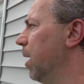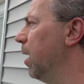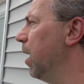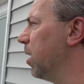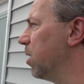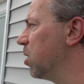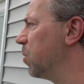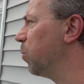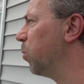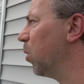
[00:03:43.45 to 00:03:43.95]

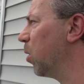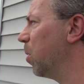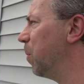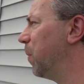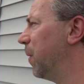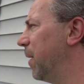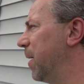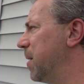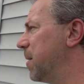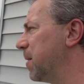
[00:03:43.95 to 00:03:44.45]
explore a
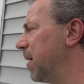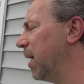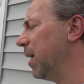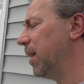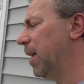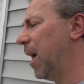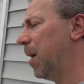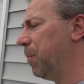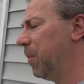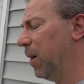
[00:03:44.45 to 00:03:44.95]
place like
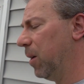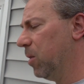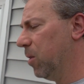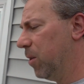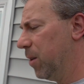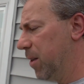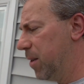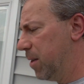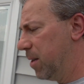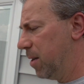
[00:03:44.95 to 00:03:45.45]
that,
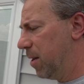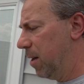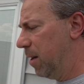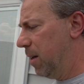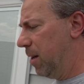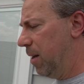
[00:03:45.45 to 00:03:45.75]
because